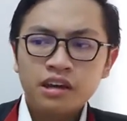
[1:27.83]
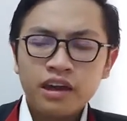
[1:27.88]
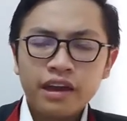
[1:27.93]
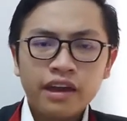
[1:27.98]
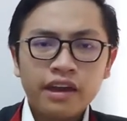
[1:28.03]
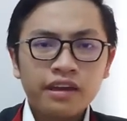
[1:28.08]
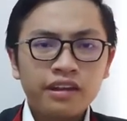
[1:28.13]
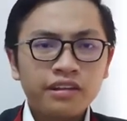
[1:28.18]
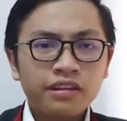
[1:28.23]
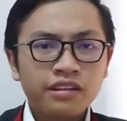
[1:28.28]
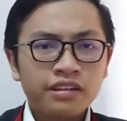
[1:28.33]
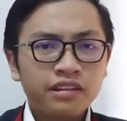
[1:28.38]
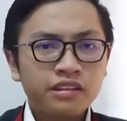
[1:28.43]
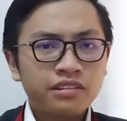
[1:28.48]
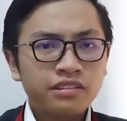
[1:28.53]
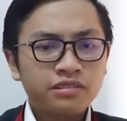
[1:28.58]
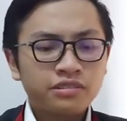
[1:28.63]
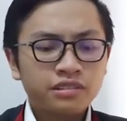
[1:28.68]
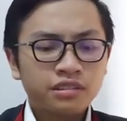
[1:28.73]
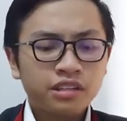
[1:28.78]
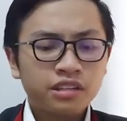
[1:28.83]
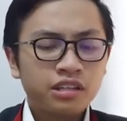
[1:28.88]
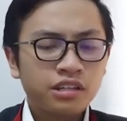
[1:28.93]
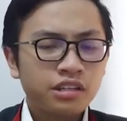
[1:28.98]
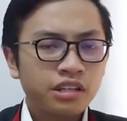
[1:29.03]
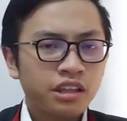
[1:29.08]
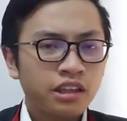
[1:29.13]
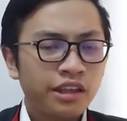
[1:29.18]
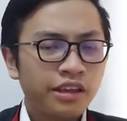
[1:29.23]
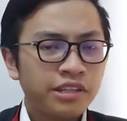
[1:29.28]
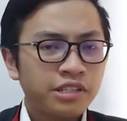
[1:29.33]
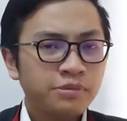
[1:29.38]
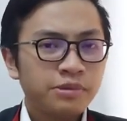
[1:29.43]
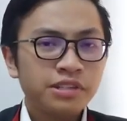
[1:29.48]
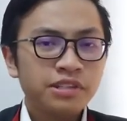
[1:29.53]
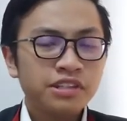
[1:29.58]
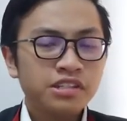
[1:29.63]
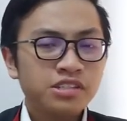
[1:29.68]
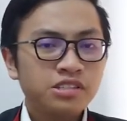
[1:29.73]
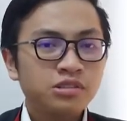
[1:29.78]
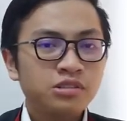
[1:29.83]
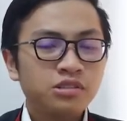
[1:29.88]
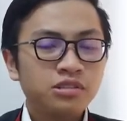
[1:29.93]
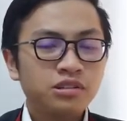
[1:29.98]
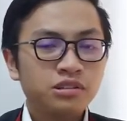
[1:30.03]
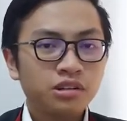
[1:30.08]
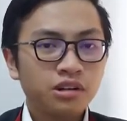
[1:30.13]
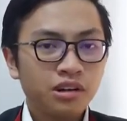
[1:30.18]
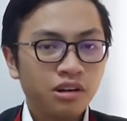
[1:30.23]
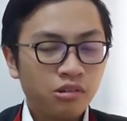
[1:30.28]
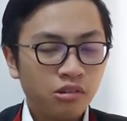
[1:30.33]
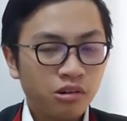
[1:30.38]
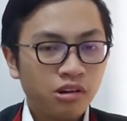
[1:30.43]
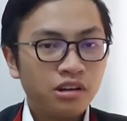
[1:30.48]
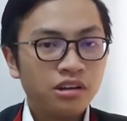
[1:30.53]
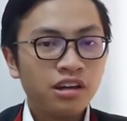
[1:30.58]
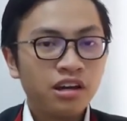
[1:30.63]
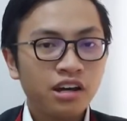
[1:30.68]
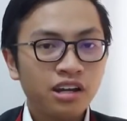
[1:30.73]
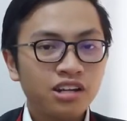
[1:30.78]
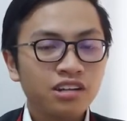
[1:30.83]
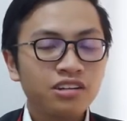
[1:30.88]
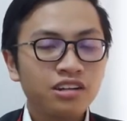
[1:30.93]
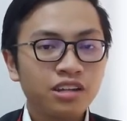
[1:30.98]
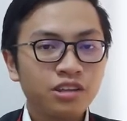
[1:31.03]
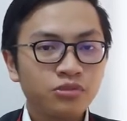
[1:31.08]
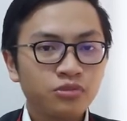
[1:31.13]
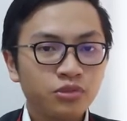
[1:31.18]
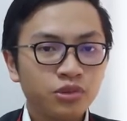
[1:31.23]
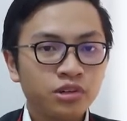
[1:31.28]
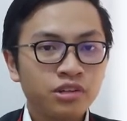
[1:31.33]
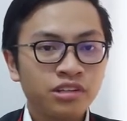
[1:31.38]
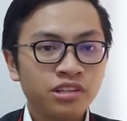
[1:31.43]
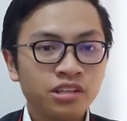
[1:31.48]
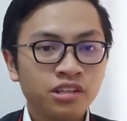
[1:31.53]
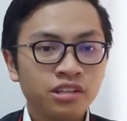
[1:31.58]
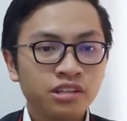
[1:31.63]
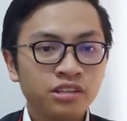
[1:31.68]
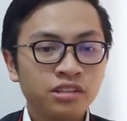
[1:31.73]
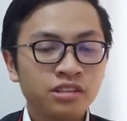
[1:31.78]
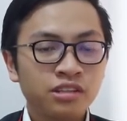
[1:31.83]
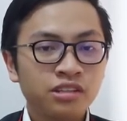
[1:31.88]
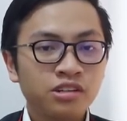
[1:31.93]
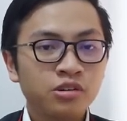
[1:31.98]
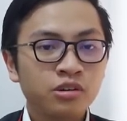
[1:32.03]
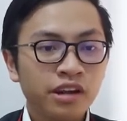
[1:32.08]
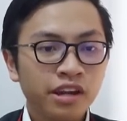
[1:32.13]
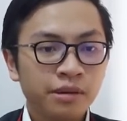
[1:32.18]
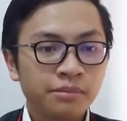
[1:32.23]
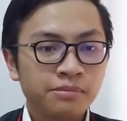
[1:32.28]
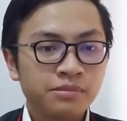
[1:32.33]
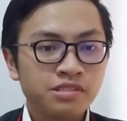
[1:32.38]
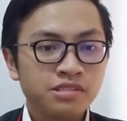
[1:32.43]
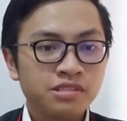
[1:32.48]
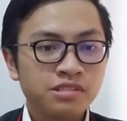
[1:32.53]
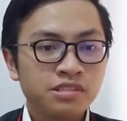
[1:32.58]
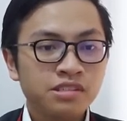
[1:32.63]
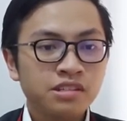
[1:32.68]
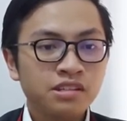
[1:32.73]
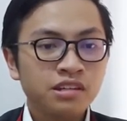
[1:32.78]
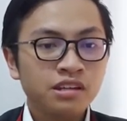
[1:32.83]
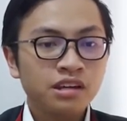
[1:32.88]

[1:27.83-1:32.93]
and in Lightspeed is 114 grams.